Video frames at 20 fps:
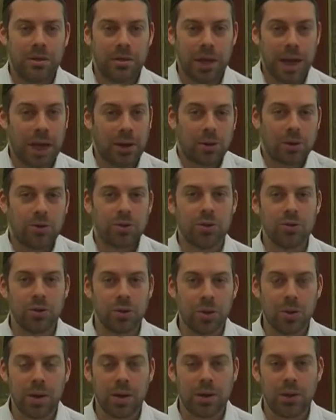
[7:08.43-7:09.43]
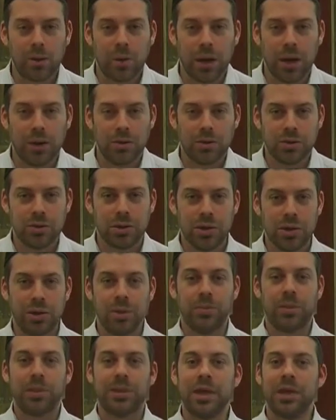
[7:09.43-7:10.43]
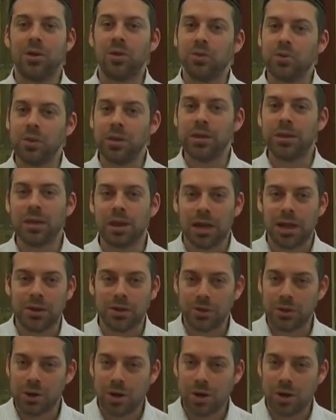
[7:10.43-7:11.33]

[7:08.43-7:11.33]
How could you know otherwise? But they don't realize,